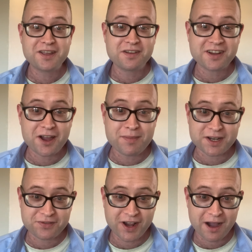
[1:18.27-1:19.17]
you so
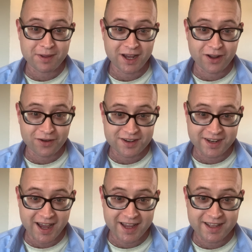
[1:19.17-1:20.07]
much for coming along
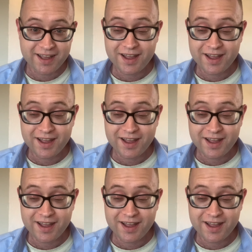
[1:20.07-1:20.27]
today.